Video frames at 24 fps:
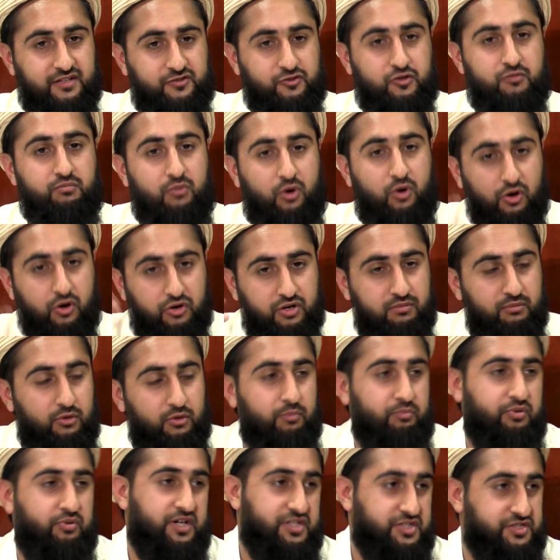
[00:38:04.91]
So more and
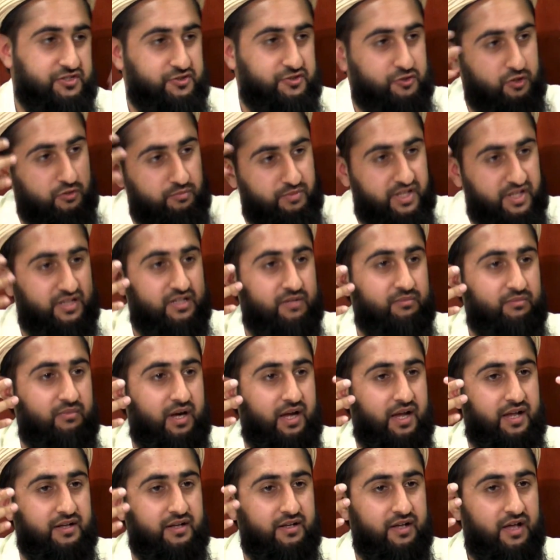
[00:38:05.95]
more pressure is coming in the
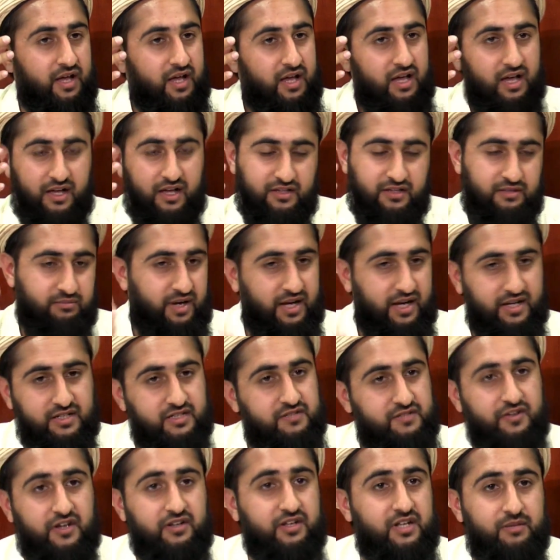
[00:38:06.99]
mind. And the mind
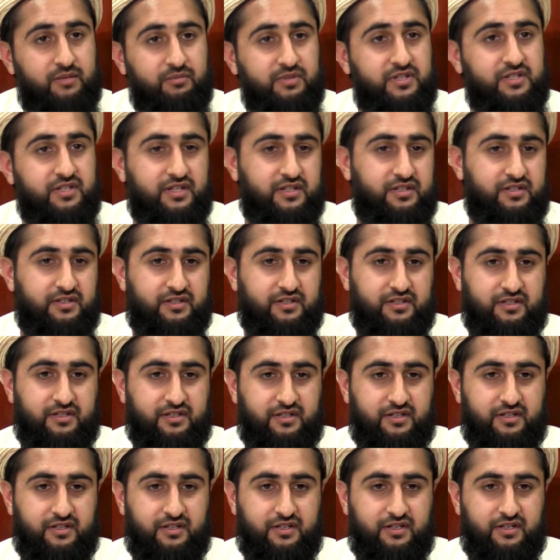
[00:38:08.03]
is very limited.
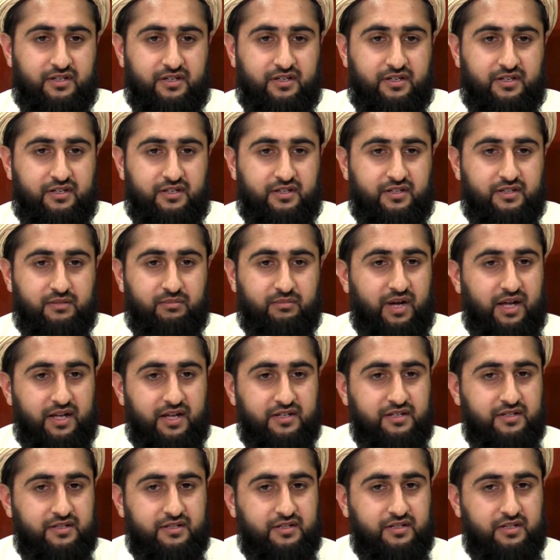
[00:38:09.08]
The
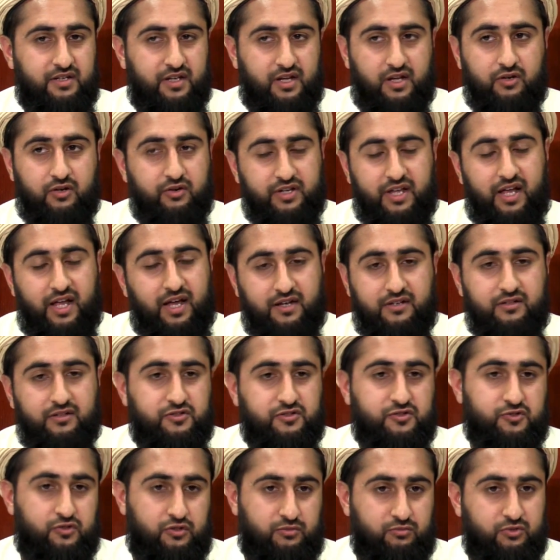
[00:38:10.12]
mind, it can only handle
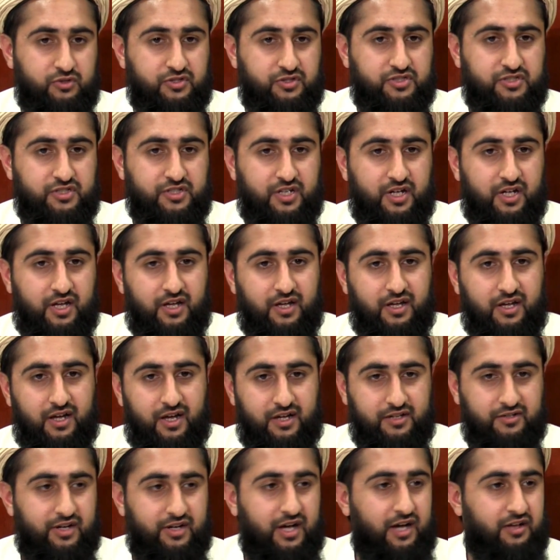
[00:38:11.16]
so much.
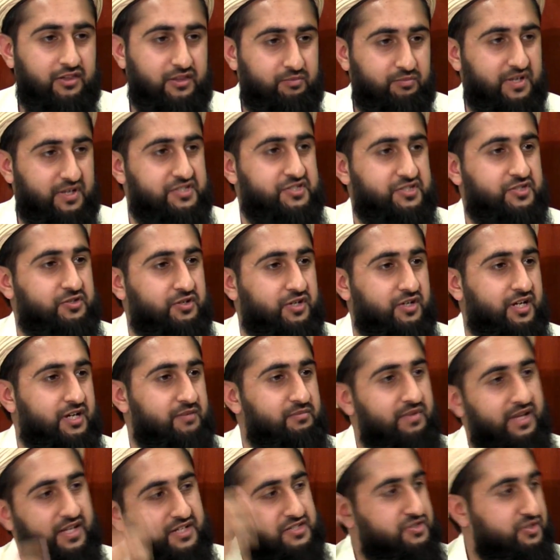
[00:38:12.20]
And you know how the pressure cooker, it
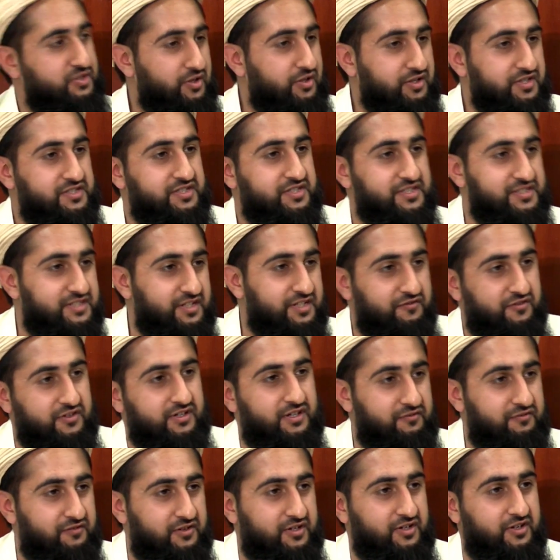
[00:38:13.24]
makes noises,
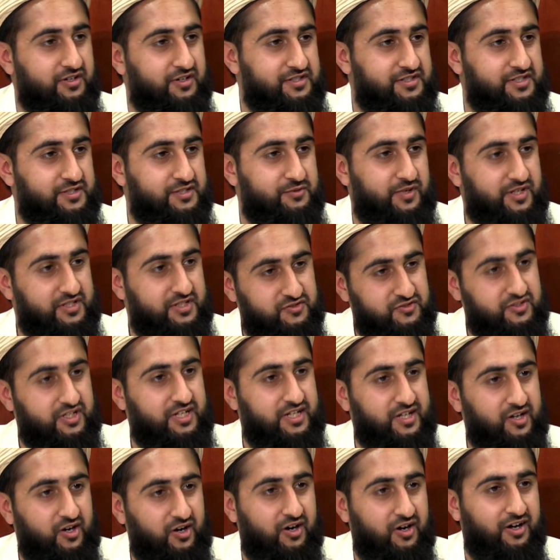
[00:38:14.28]
different noises when it's
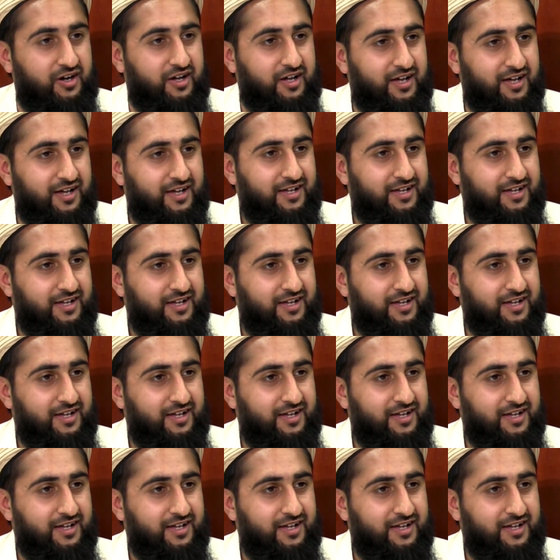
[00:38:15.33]
really hot.